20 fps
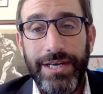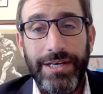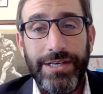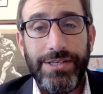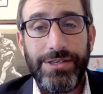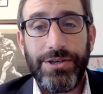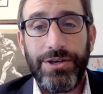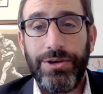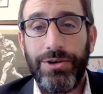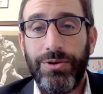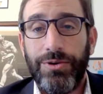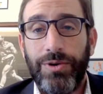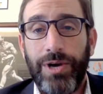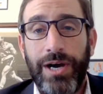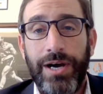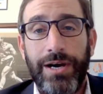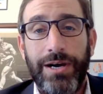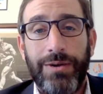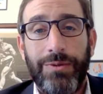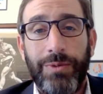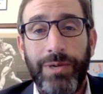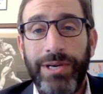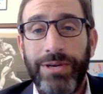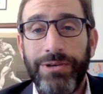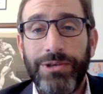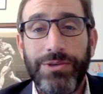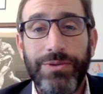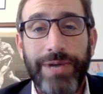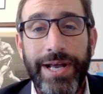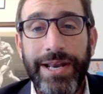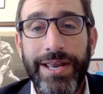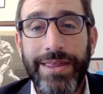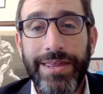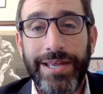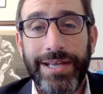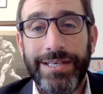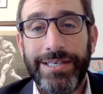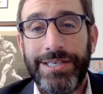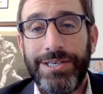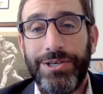So we don't do
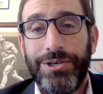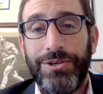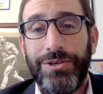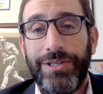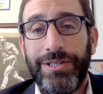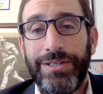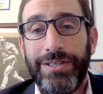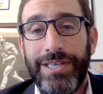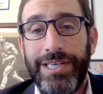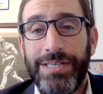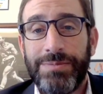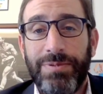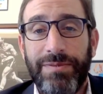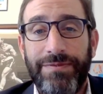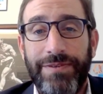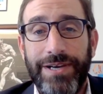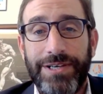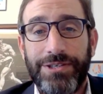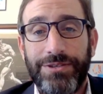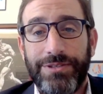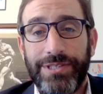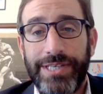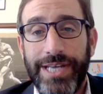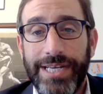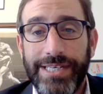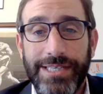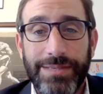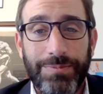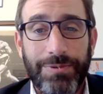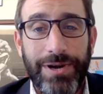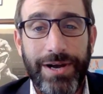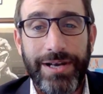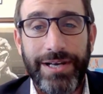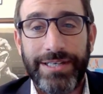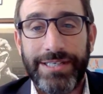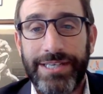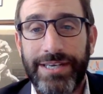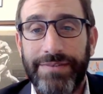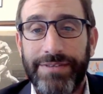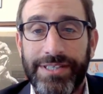anything until these professionals test the
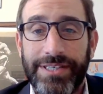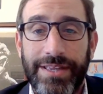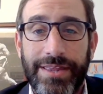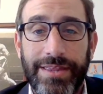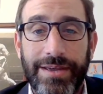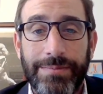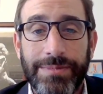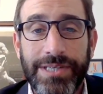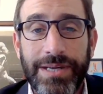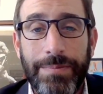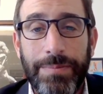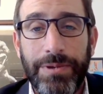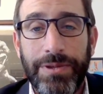products, give us the thumbs up